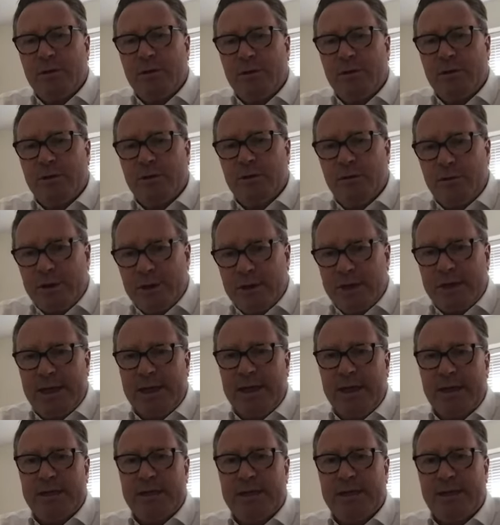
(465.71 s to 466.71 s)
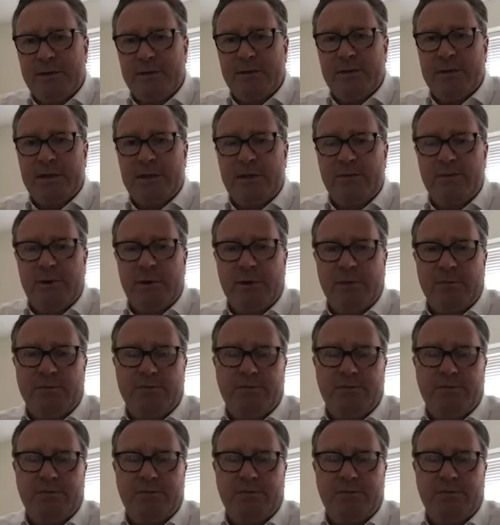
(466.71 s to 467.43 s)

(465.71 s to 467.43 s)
you can get it seriously wrong.